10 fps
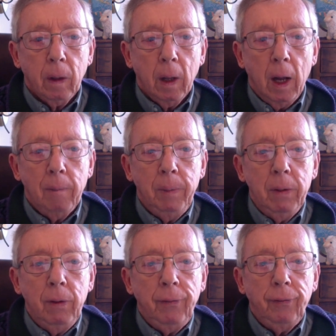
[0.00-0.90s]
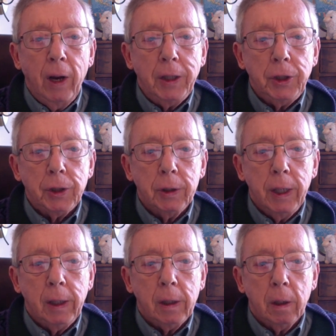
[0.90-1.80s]
I have been refreshed and
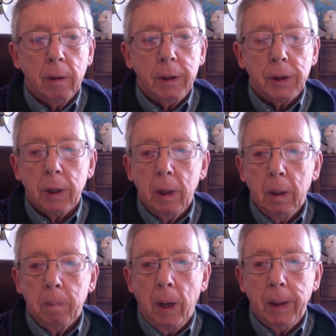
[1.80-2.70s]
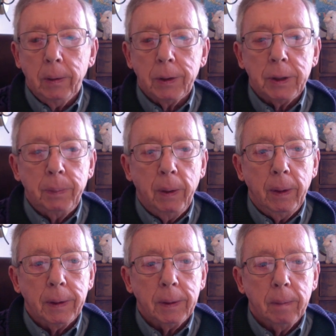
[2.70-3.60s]
encouraged by your
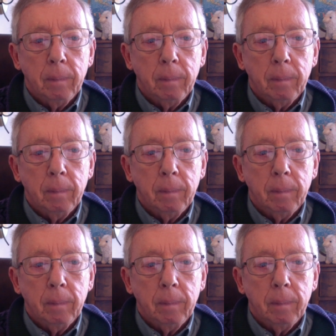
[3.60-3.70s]
spirit.